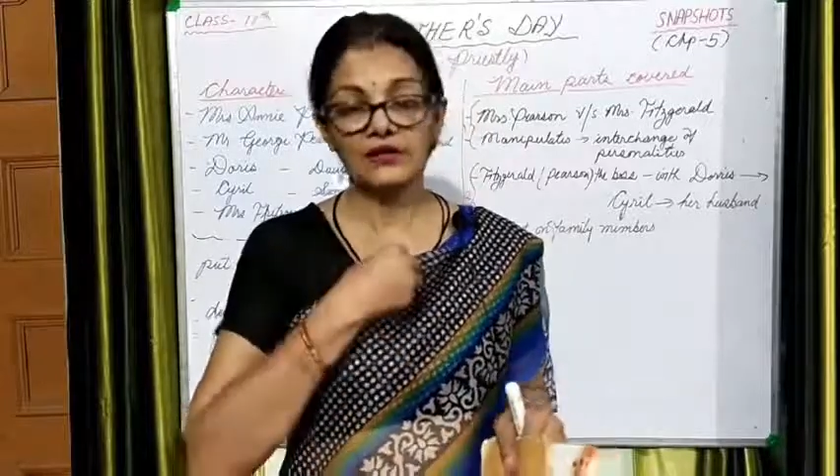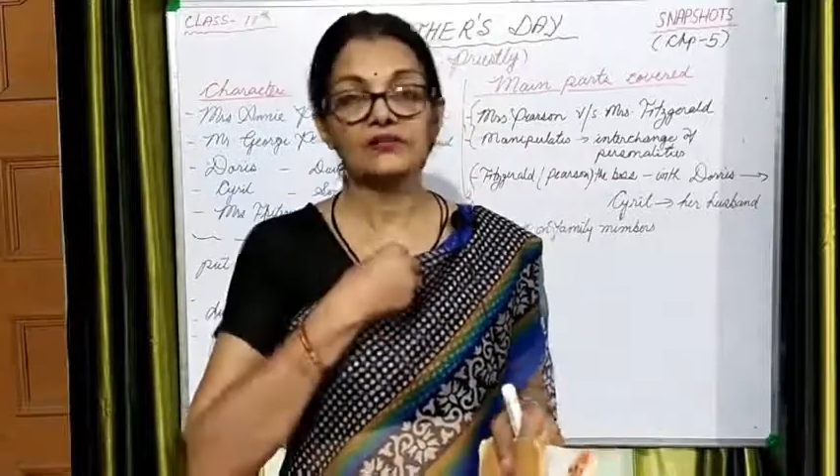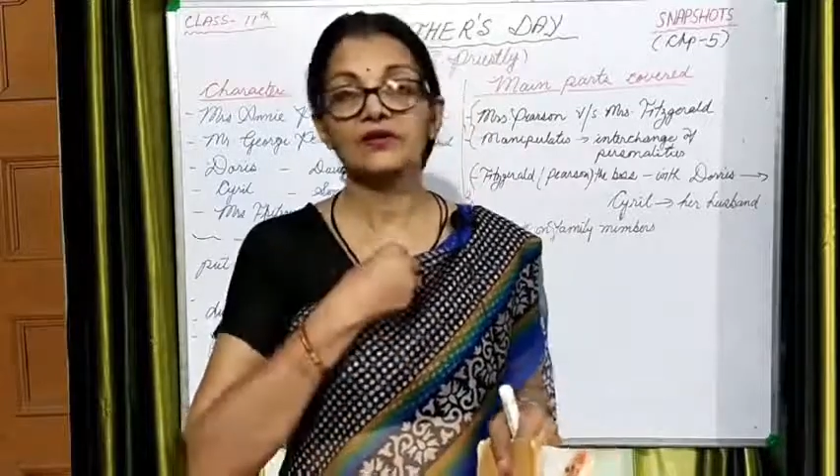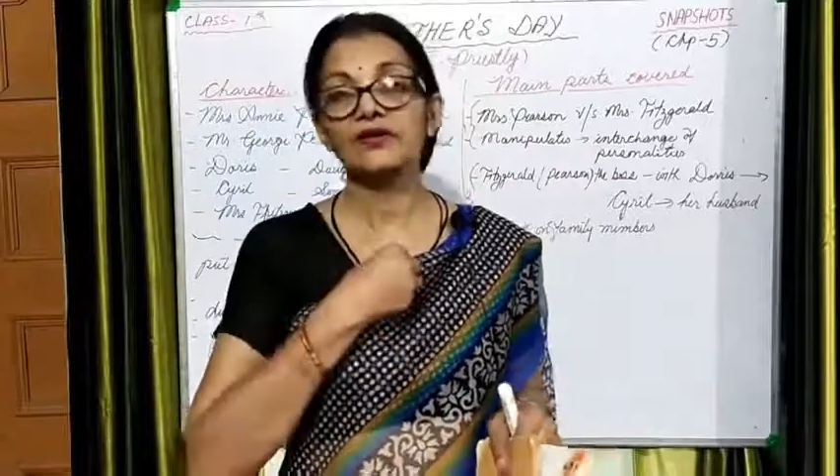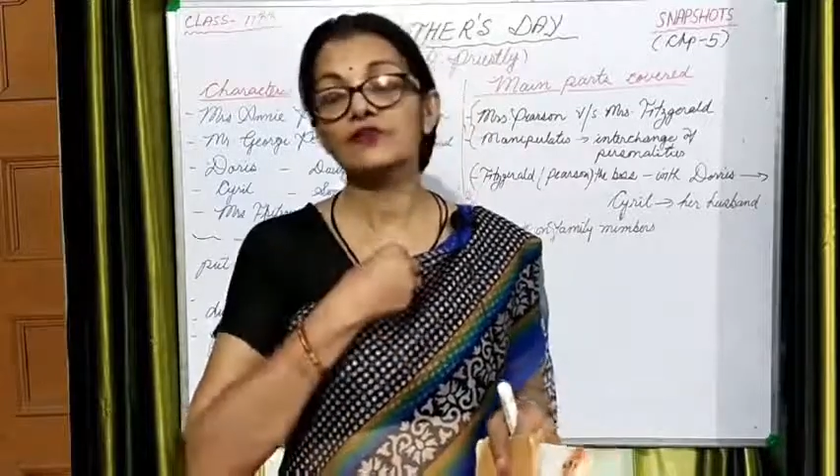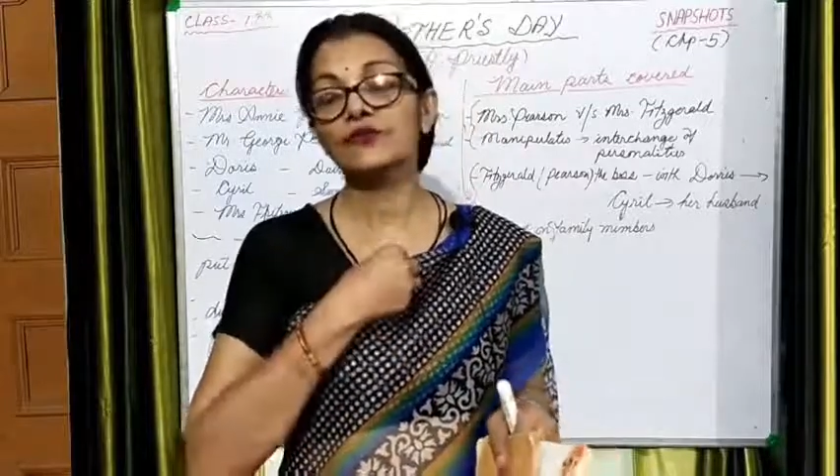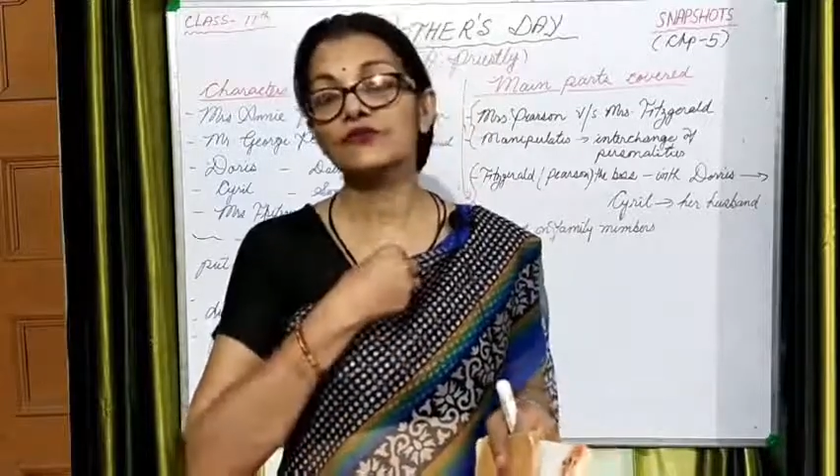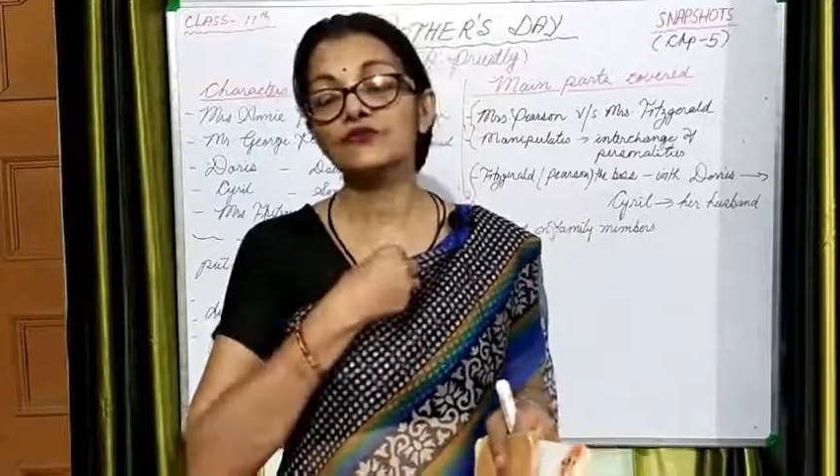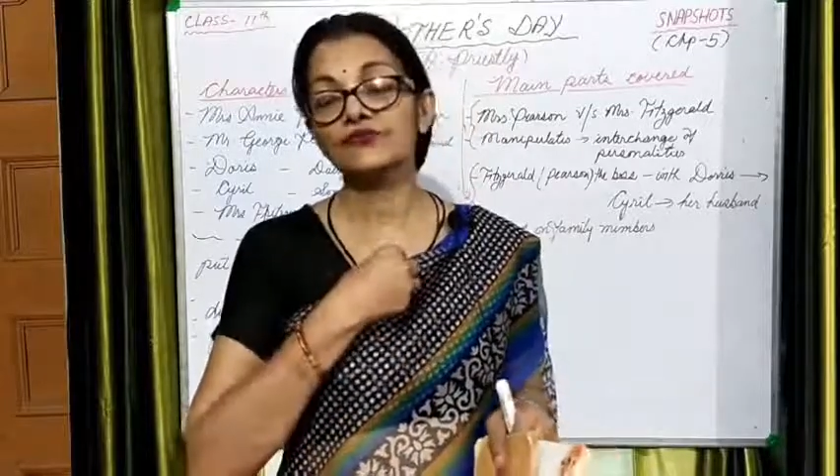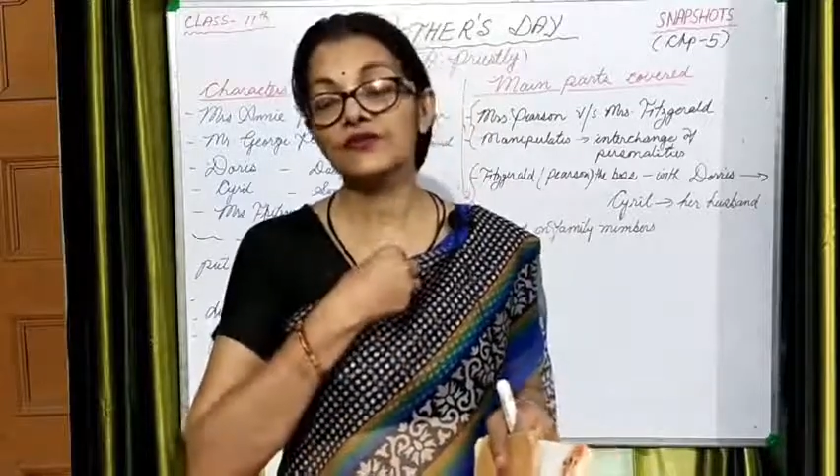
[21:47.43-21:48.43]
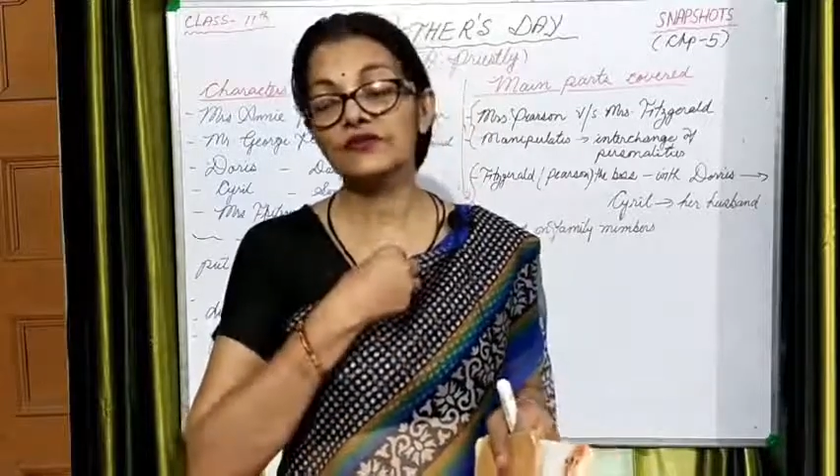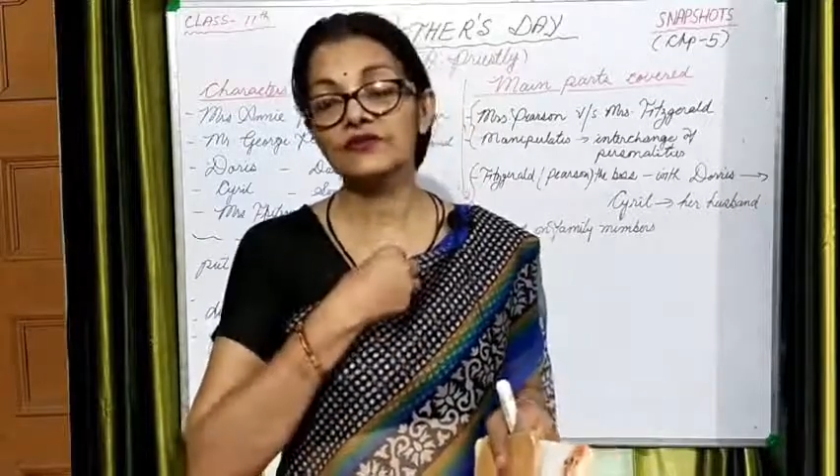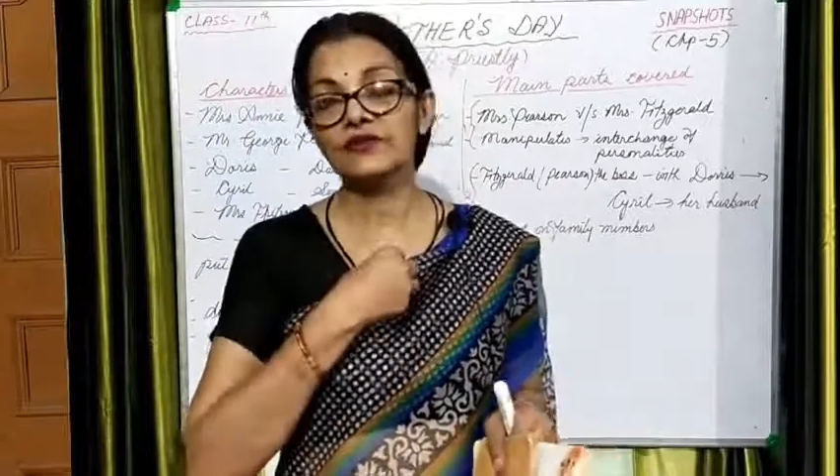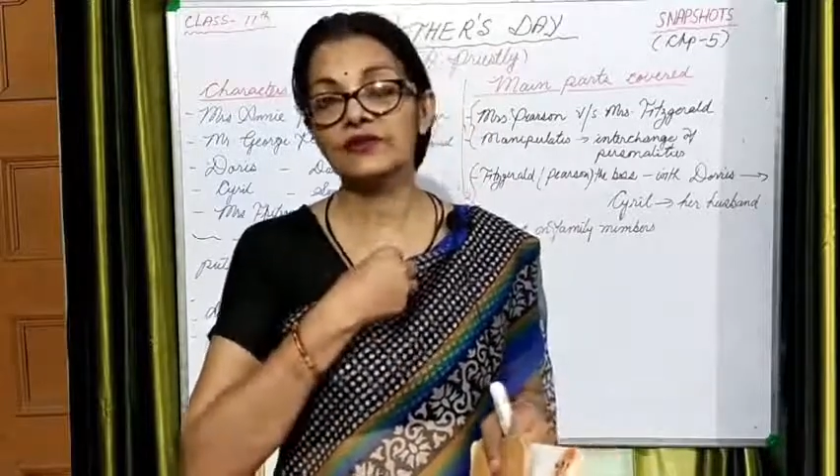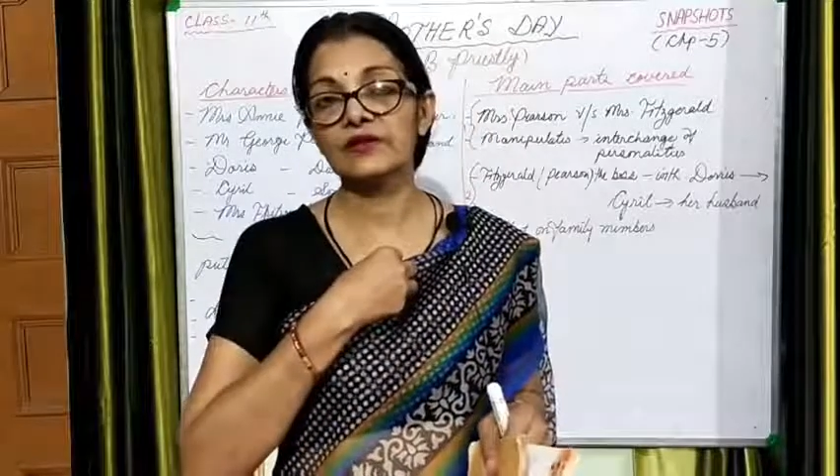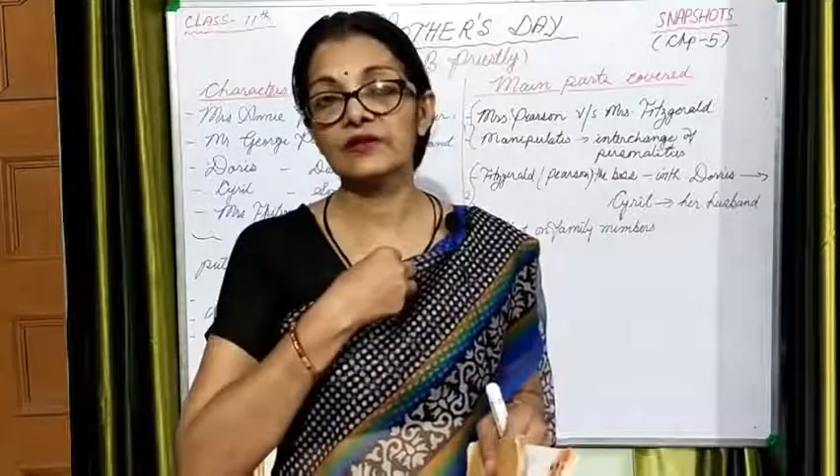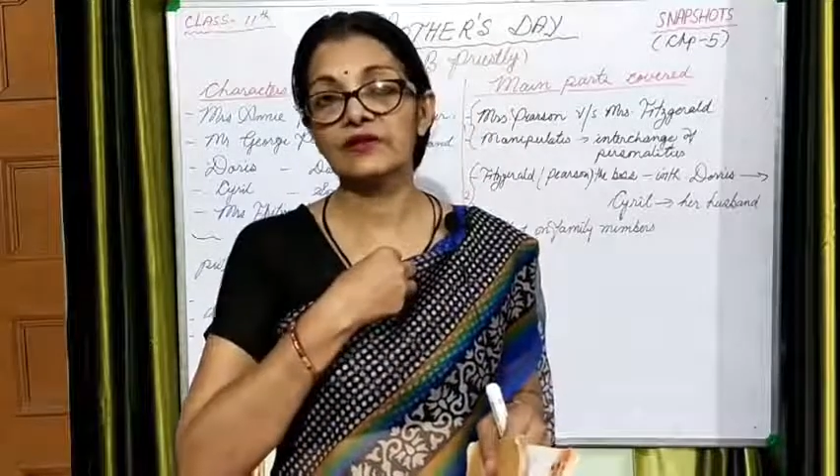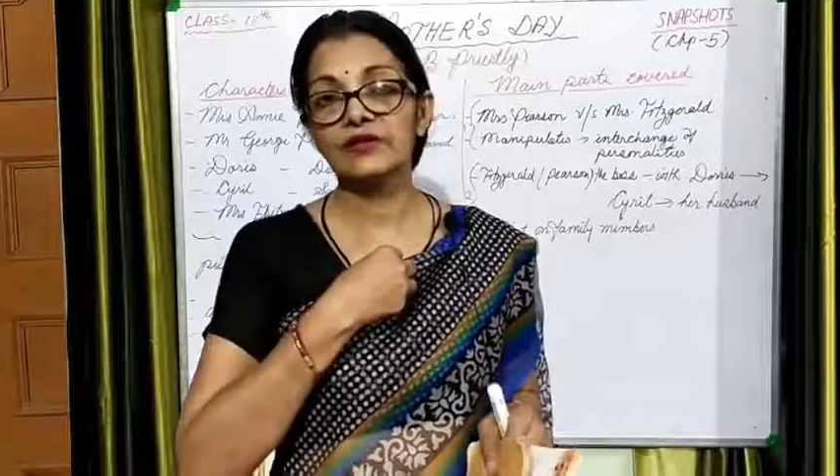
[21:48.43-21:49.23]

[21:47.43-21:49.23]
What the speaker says: inside she was Fitzgerald.